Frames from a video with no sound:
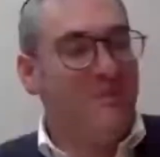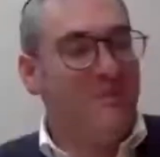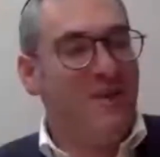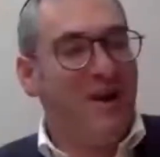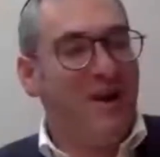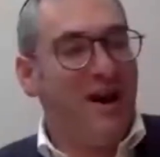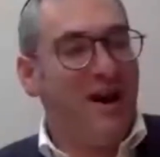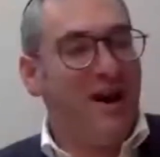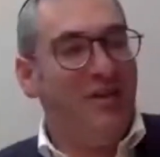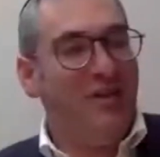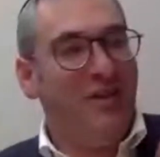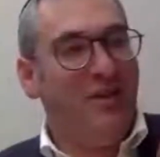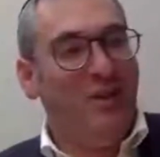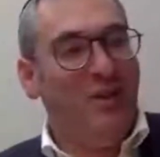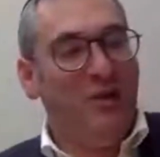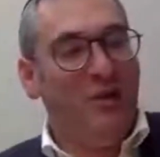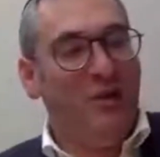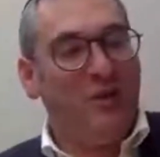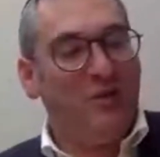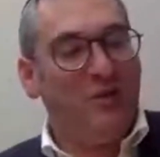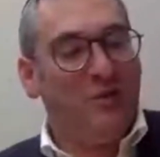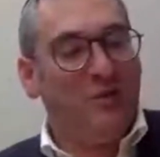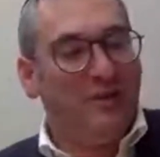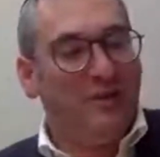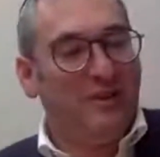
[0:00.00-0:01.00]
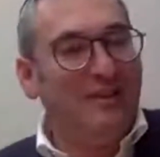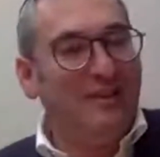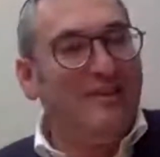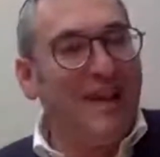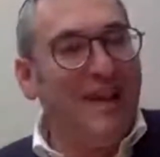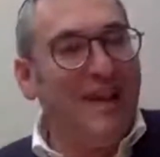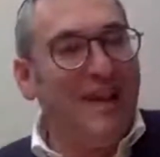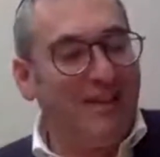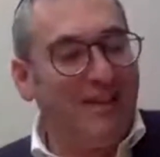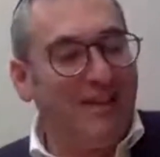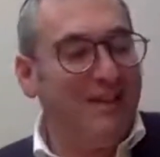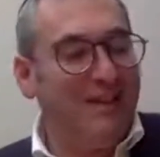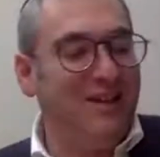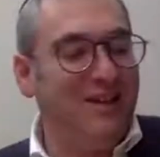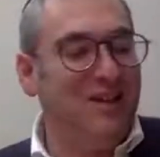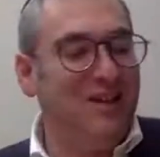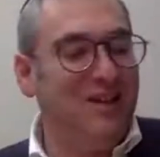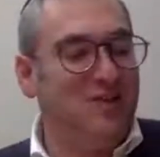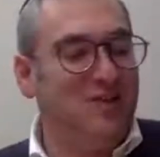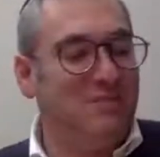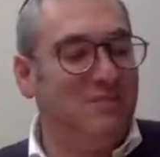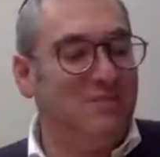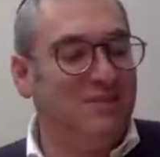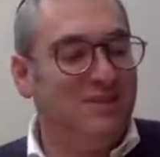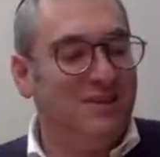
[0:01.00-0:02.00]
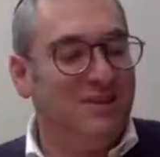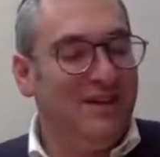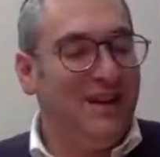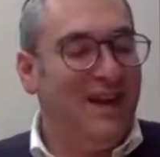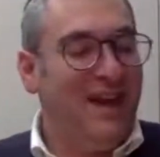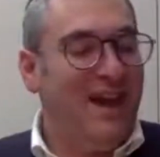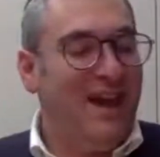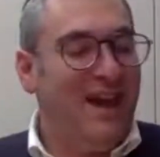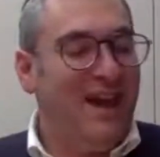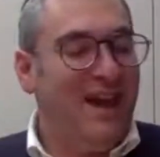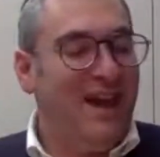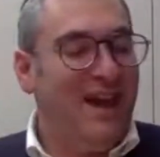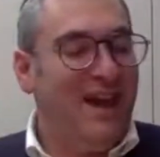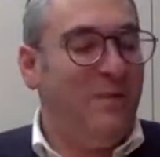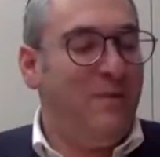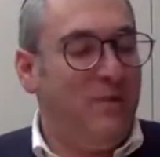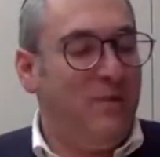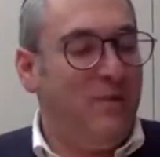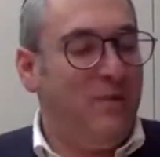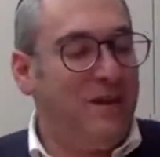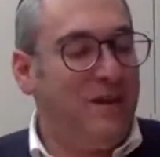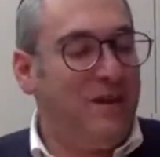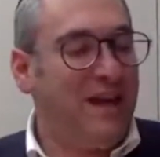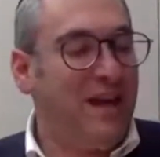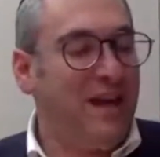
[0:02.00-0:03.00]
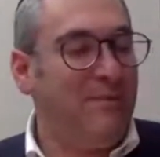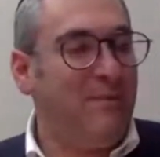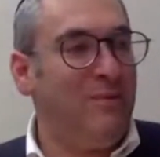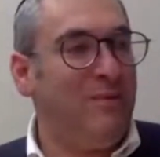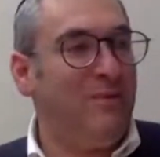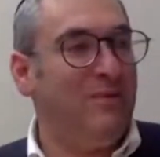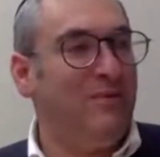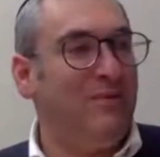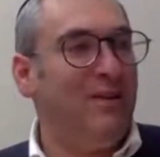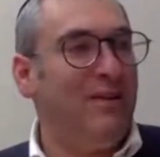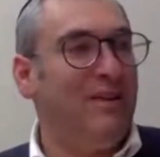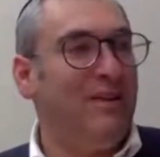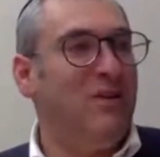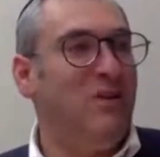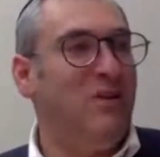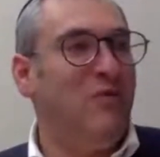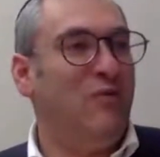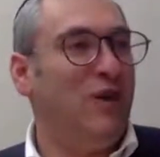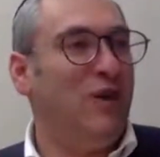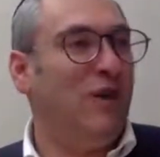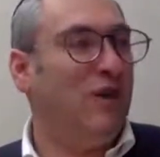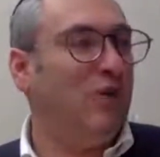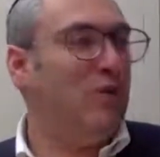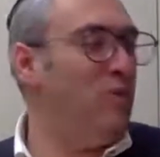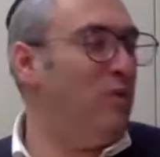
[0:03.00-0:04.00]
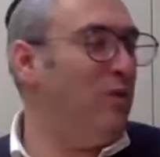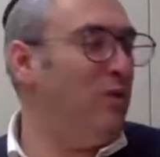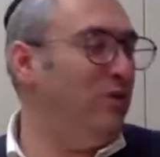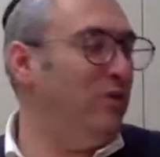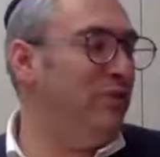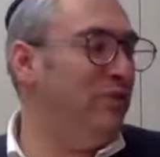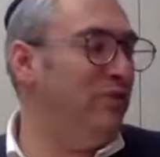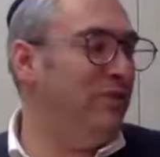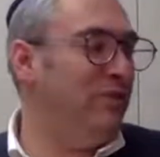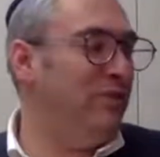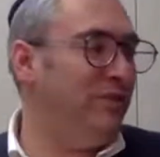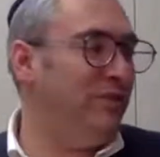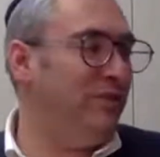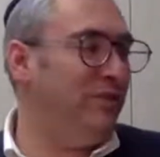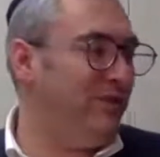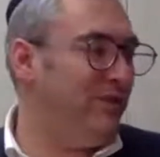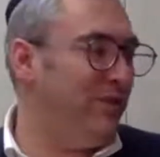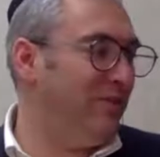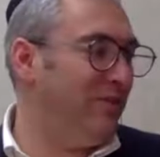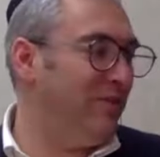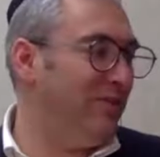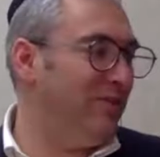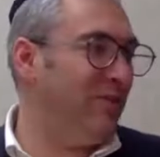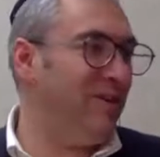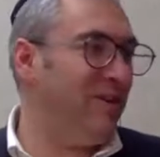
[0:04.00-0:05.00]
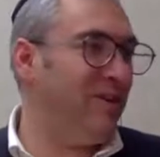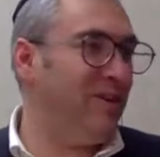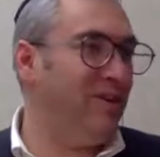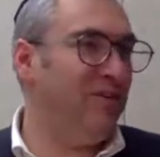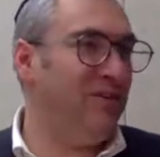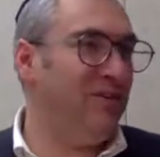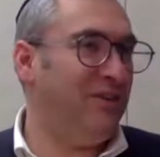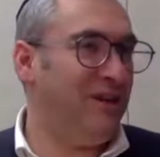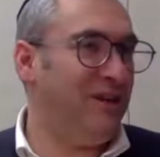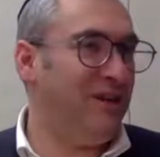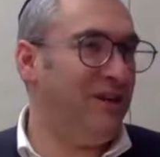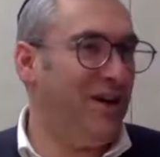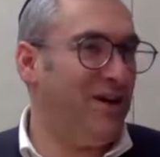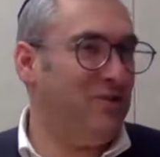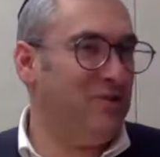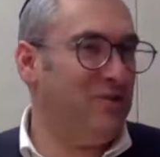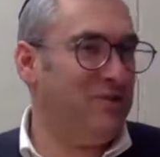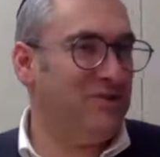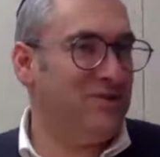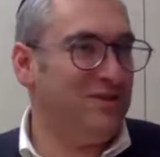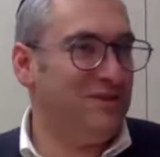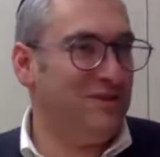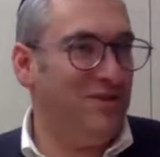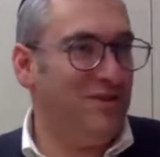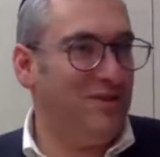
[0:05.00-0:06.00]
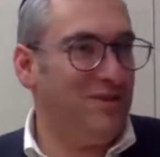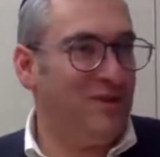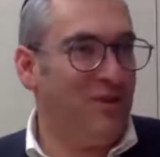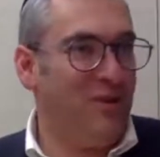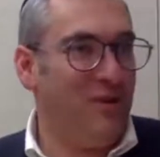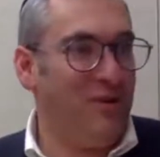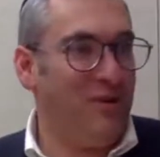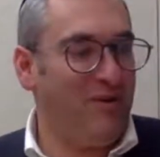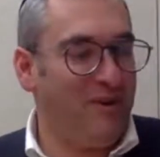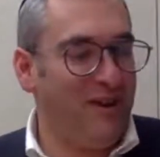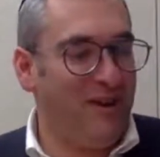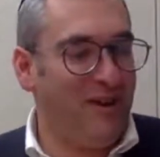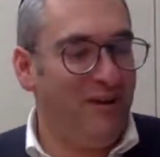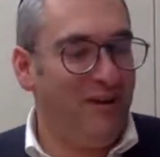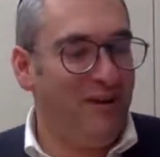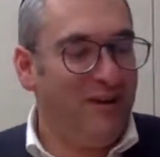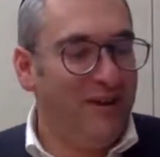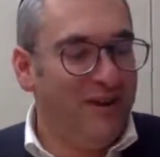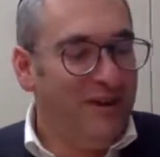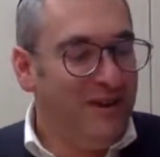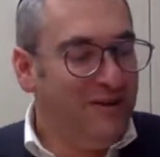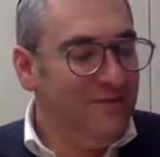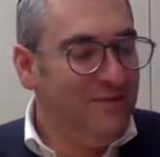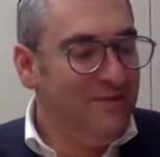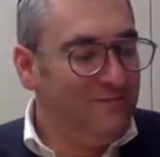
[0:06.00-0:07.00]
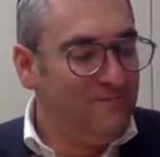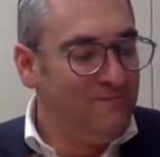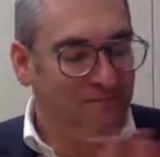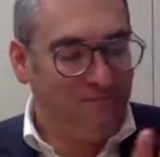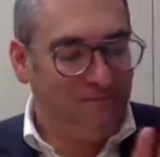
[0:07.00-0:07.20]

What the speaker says: Remember that the locust was exactly in Egypt, and when the wind came, it wasn't like you found one still stuck under the couch, crawling around.